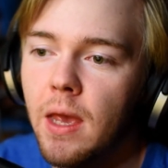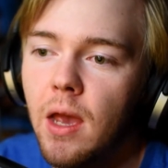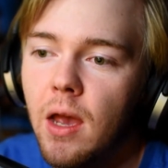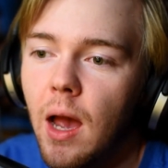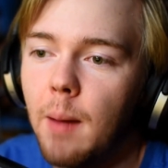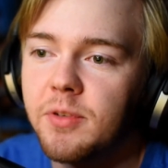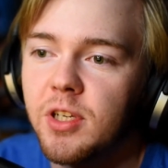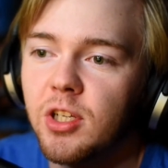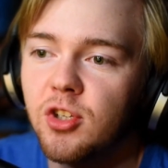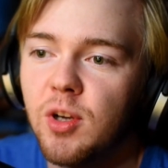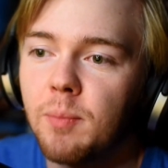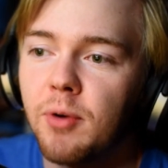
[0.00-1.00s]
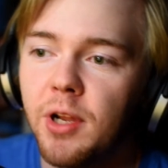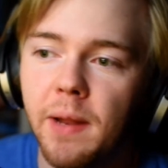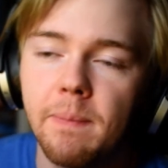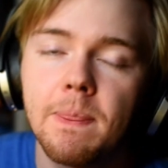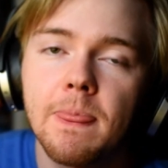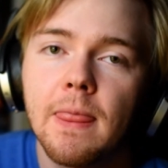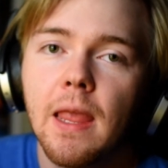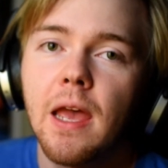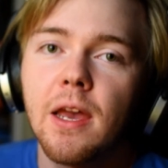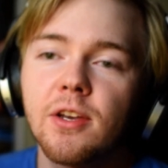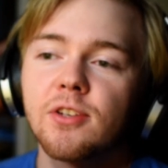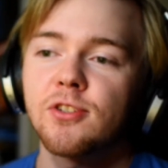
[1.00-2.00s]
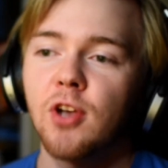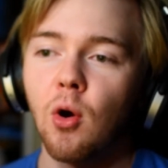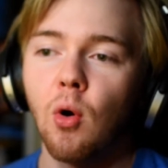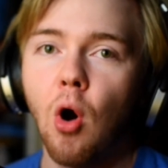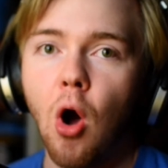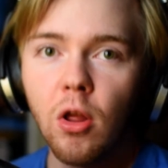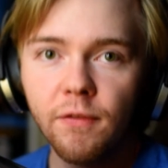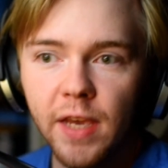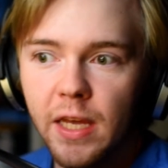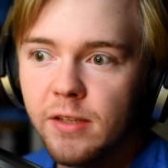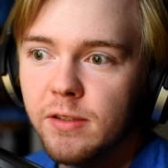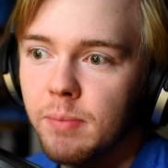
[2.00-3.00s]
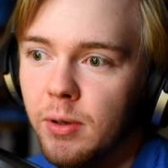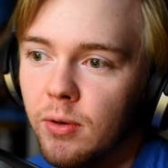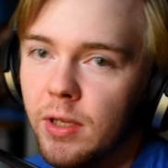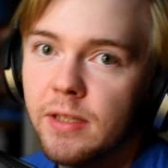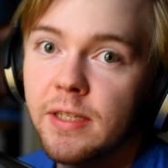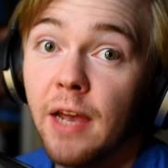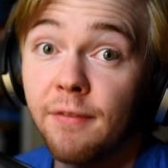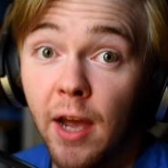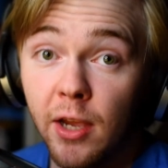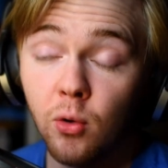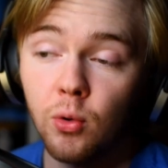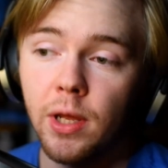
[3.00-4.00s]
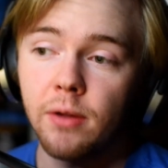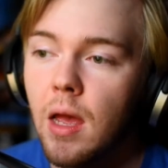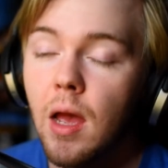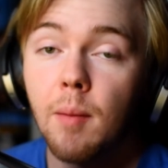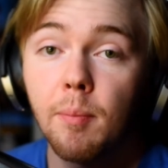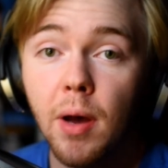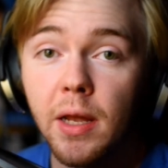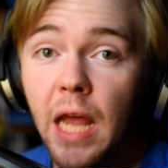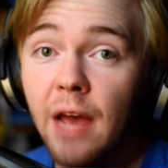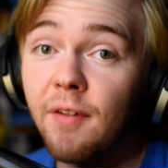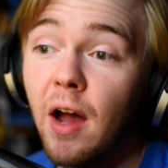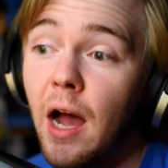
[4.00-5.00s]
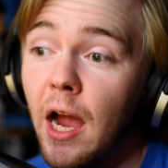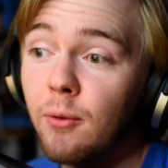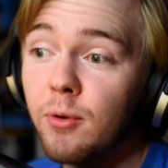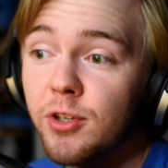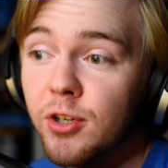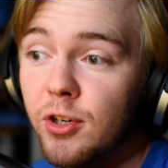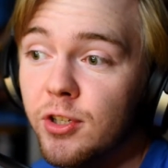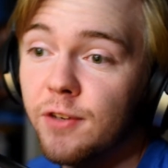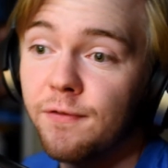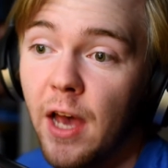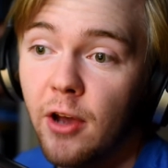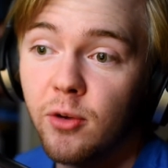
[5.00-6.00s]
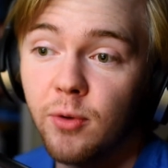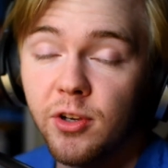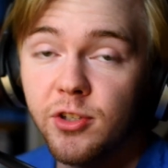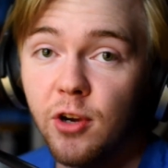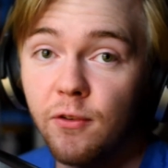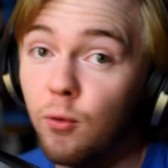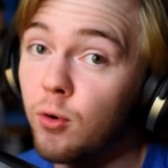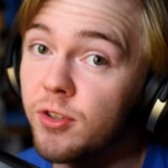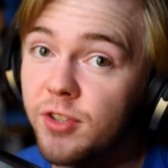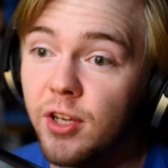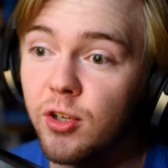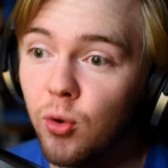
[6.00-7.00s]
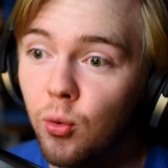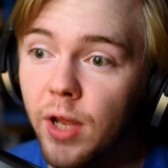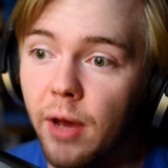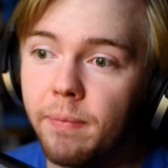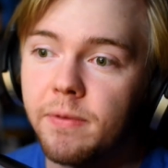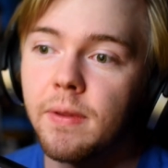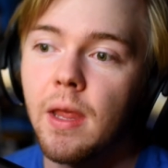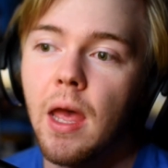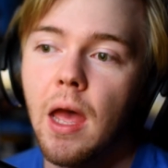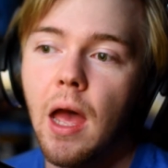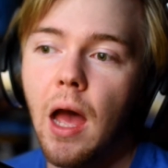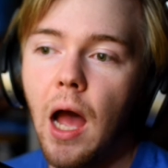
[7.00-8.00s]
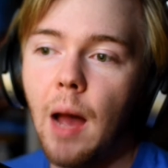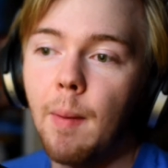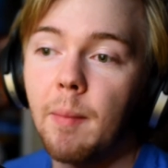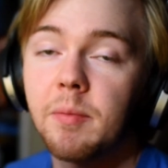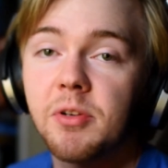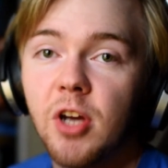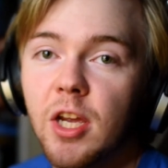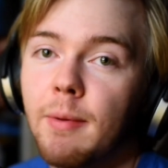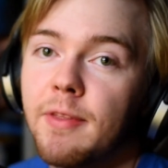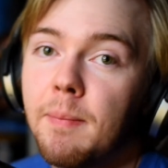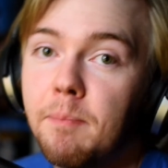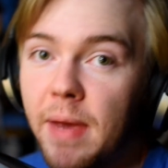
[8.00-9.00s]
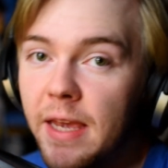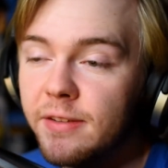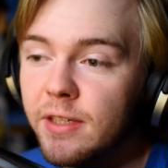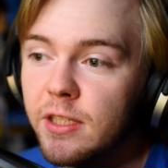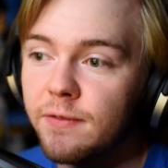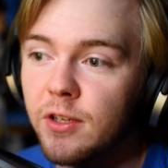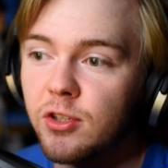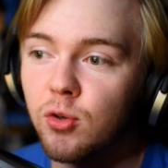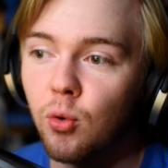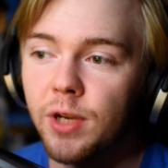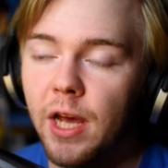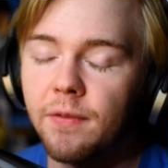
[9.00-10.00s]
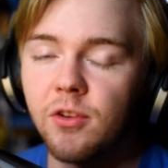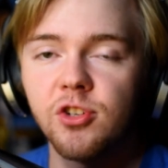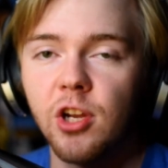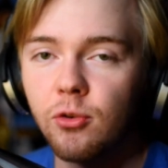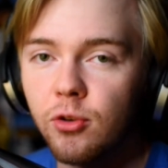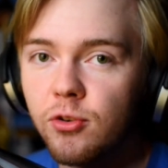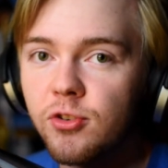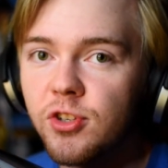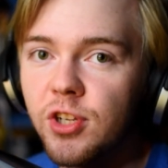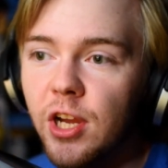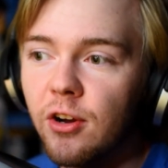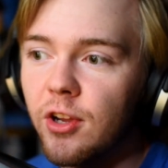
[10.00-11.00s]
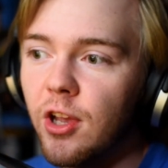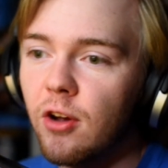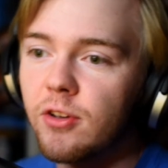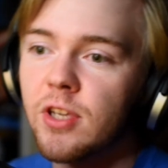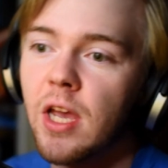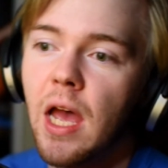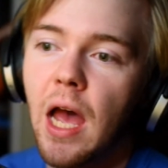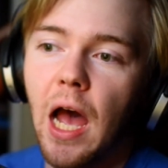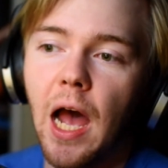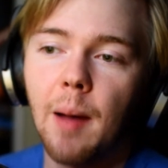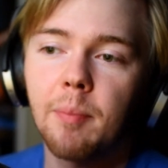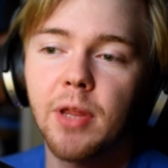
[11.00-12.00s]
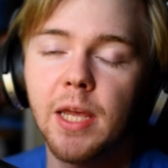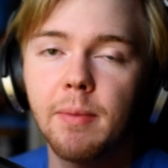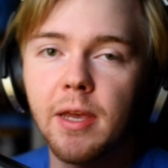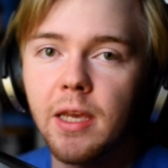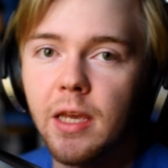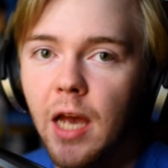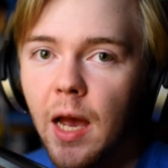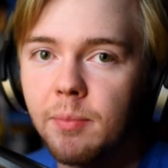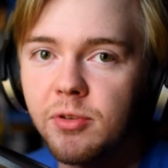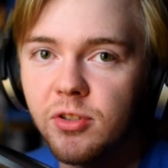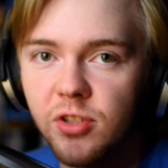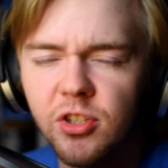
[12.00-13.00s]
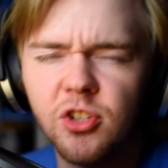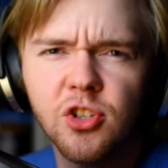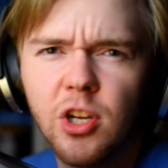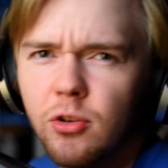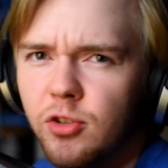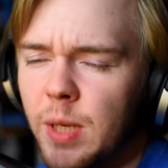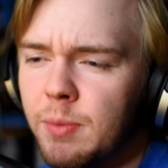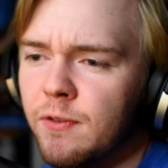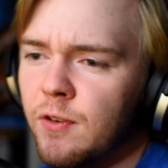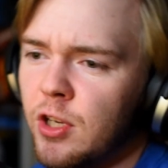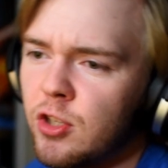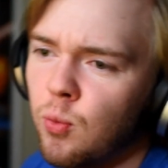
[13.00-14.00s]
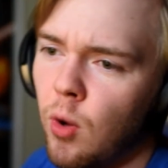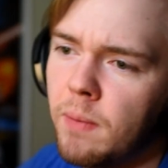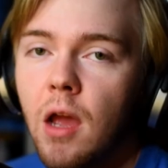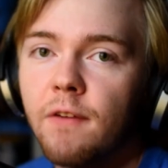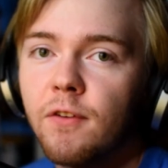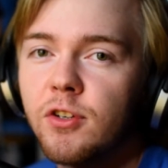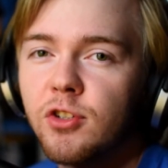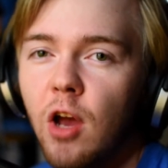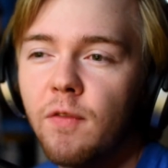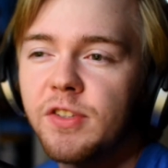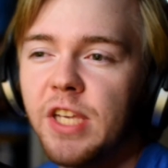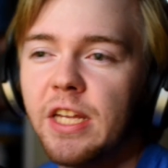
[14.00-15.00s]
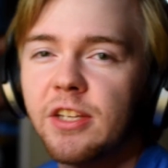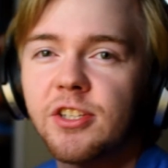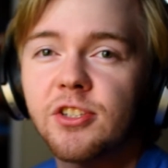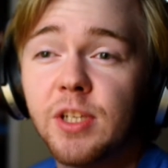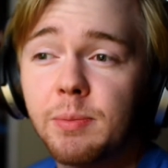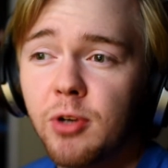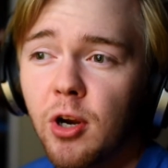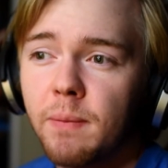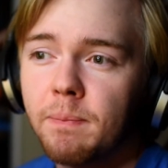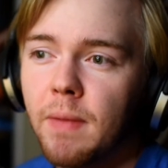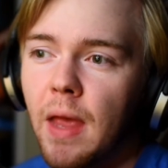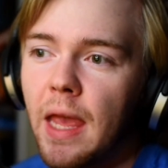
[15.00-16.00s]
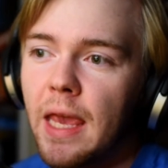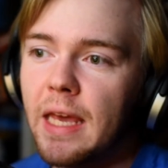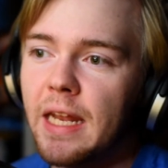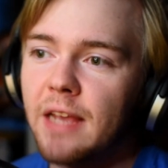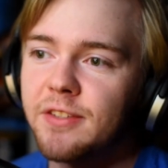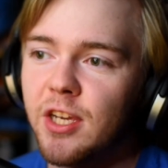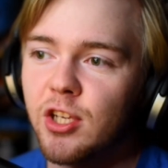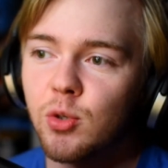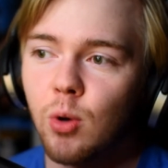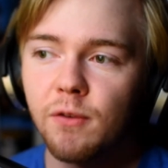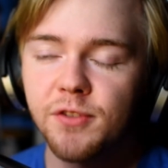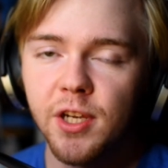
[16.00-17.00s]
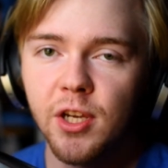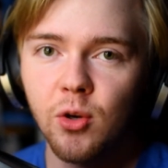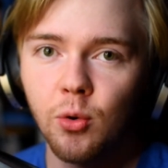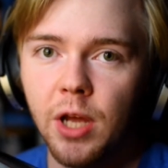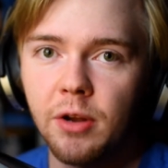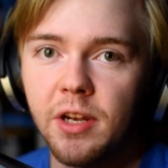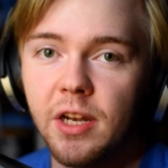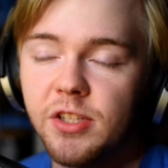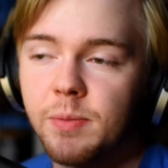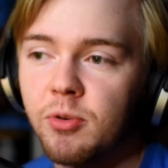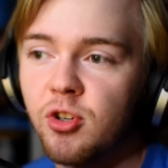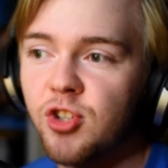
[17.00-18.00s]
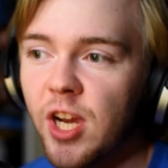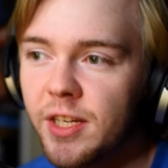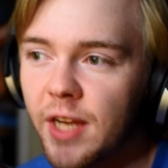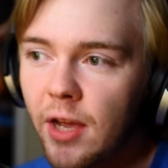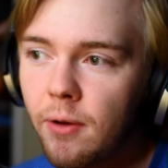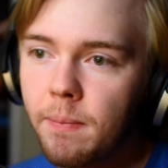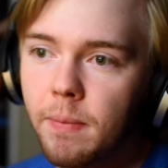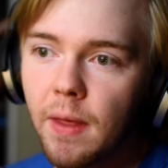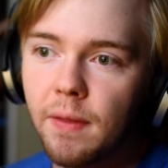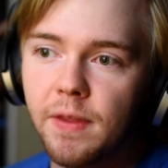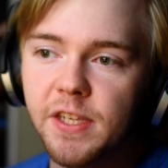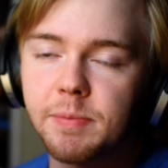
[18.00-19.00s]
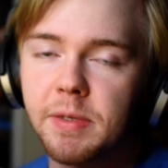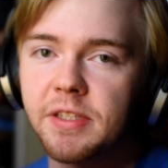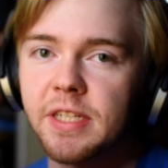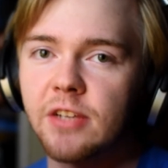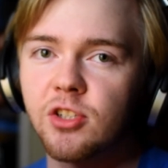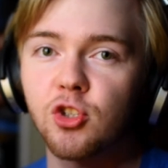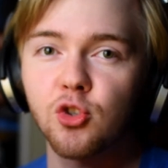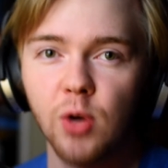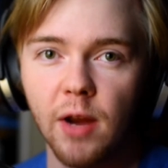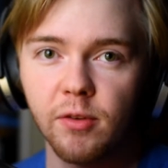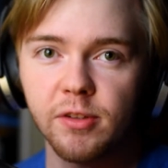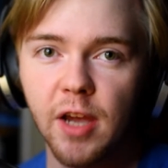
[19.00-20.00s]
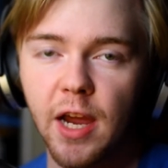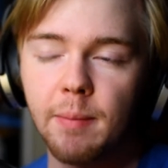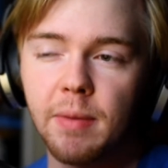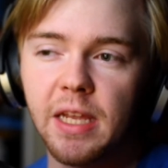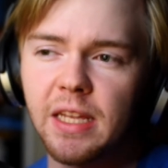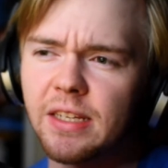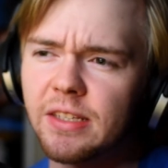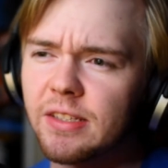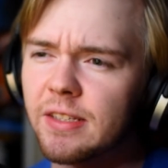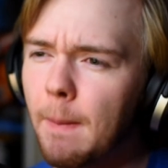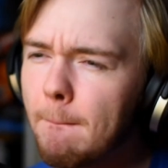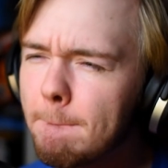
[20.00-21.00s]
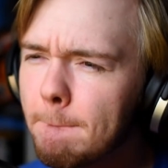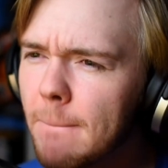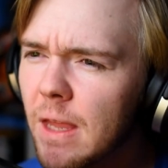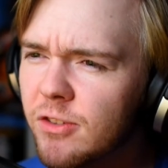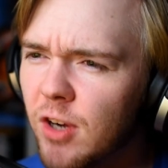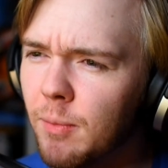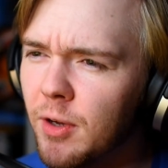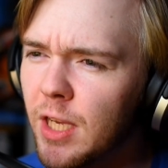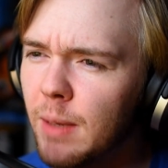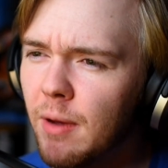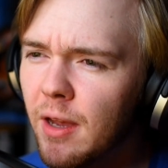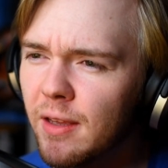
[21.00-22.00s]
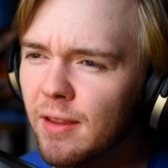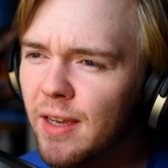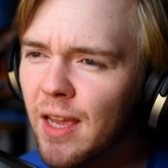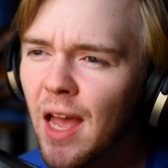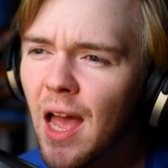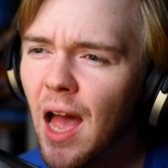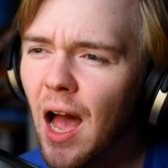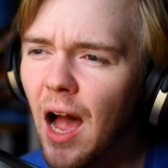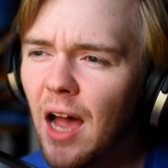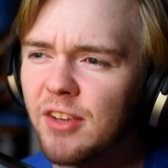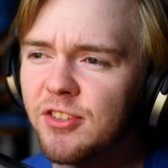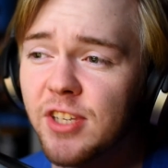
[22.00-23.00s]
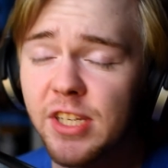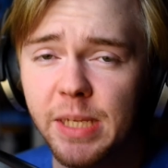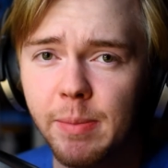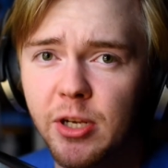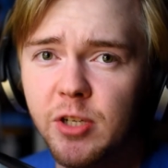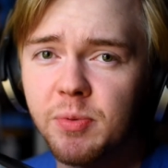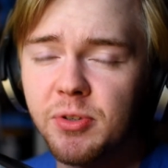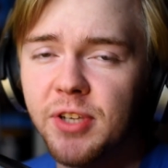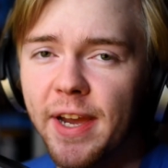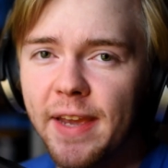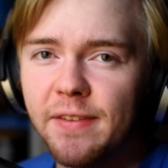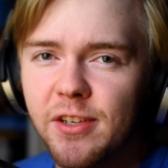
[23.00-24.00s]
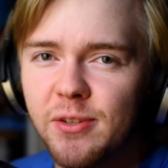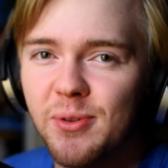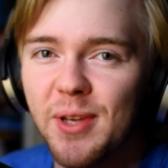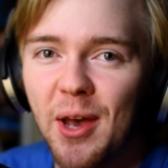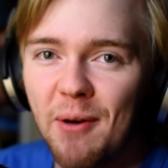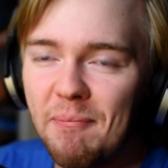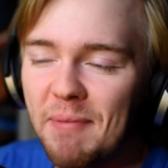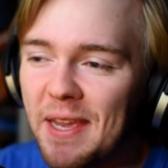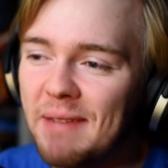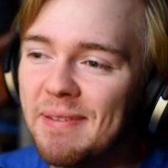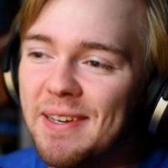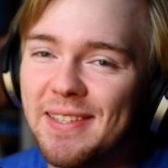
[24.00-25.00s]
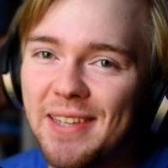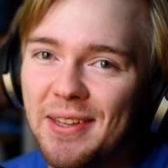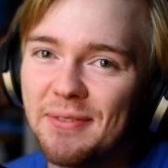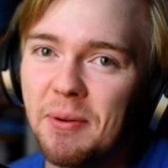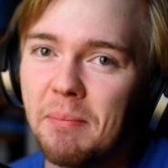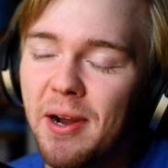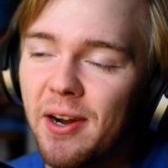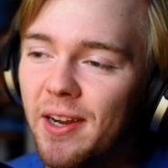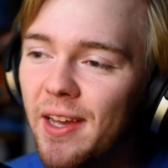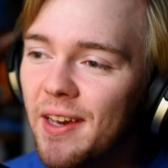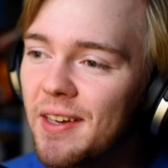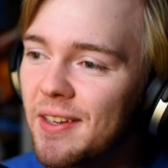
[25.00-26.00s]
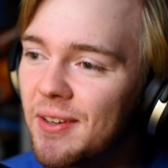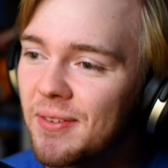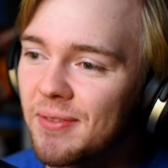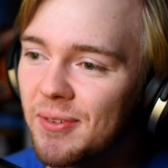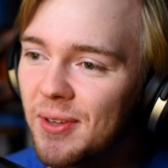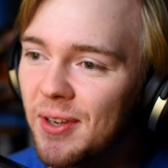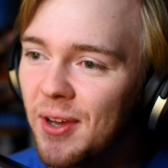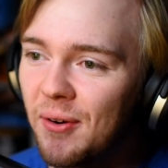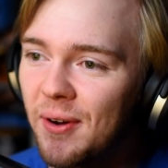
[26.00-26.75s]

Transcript: I'm just going to jump right in. So all of Ana's abilities have high cooldowns, but have a high return to value ratio for said cooldown. I'm going to be talking about the basics of each cooldown, the general use scenarios, playmaking options, and just general tips for each one. First off is Ana's Sleep Dart. It has a 12-second cooldown, and it is a projectile. This means it has a travel time. It is, sorry, I'm looking at my thing, 60 meters per second. This doesn't really help me because I live in America. I don't really know